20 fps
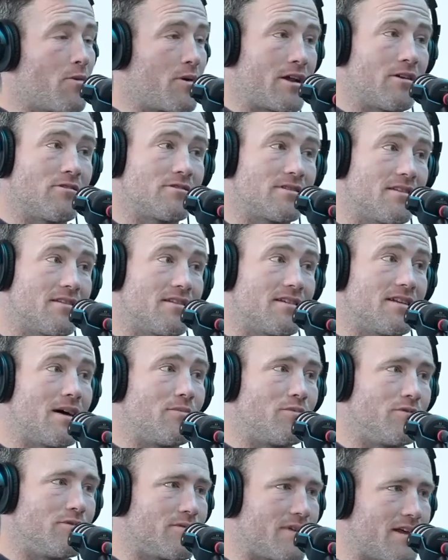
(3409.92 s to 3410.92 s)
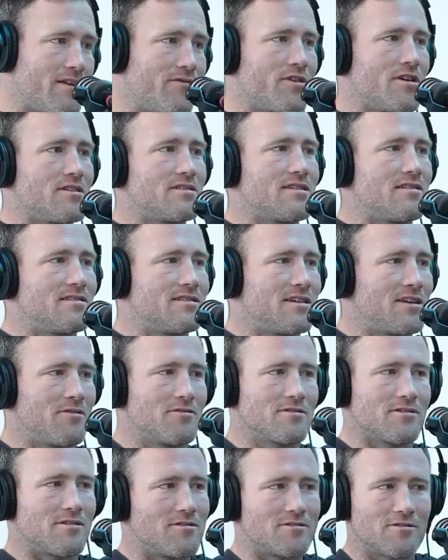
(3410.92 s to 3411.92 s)
no one else had the double, that everyone else had
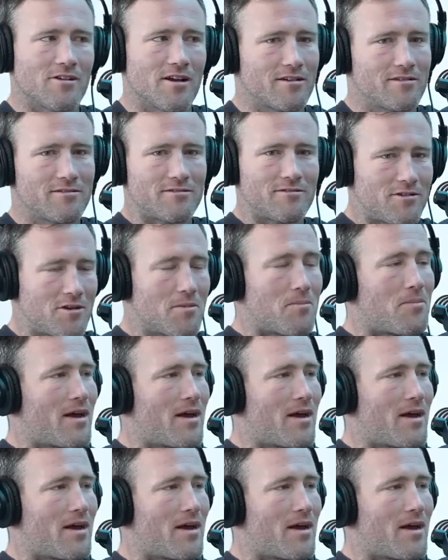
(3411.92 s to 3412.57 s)
singles, and I was like,